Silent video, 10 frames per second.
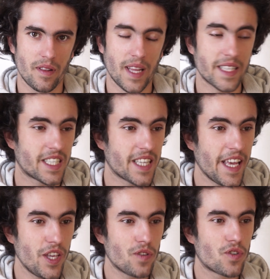Let's
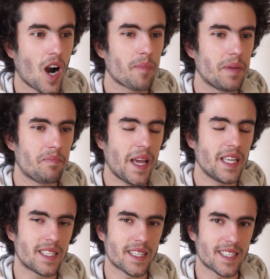say you
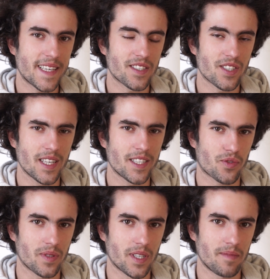copy-paste that sentence
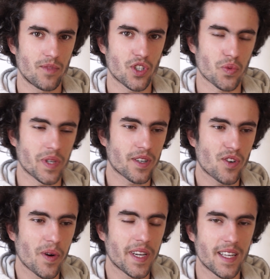literally. So we're
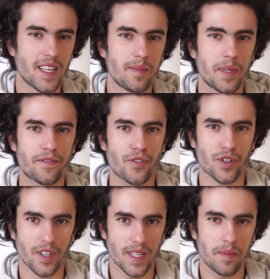going a little bit
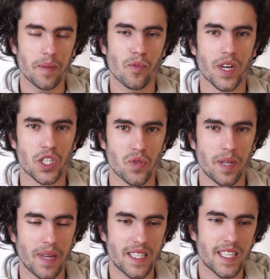further, a little bit more
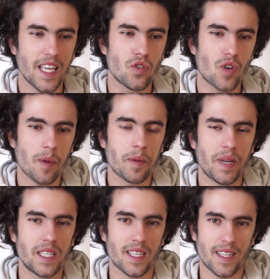extreme. Let's say you
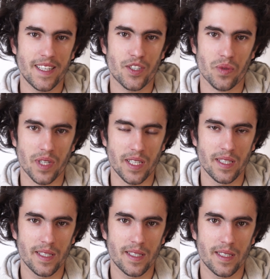copy-paste it literally.
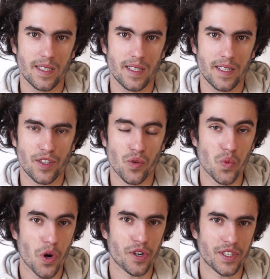The
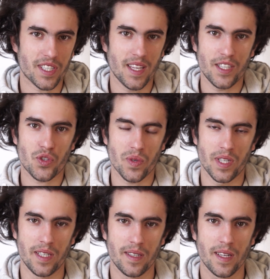words, literally.